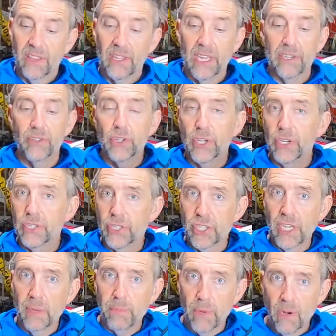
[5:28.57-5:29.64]
They're dirt
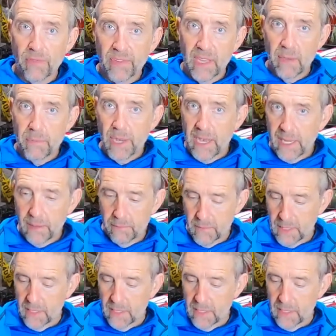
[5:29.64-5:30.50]
cheap off eBay.